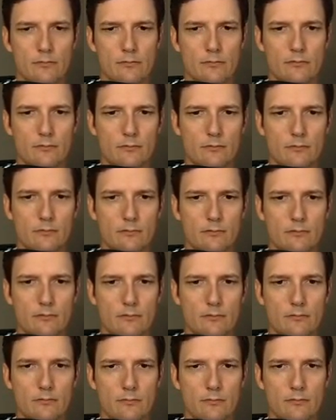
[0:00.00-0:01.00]

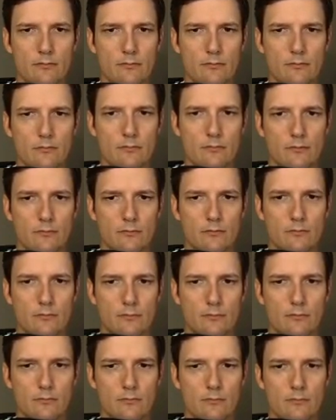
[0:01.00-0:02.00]

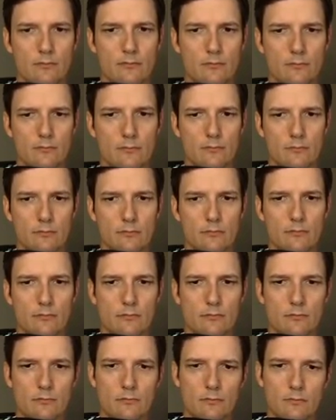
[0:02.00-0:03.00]

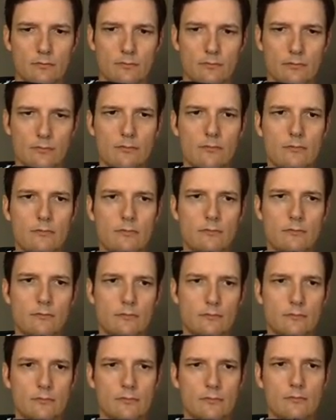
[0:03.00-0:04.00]

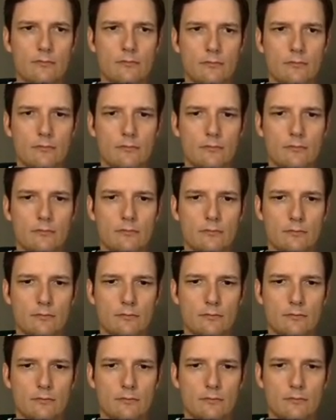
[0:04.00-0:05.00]

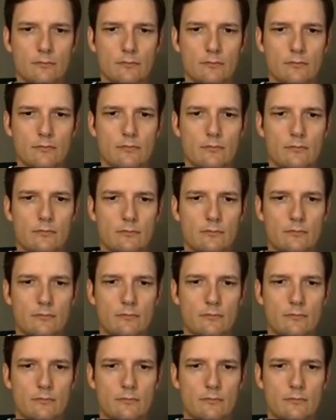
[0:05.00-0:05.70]
The person shown says nothing.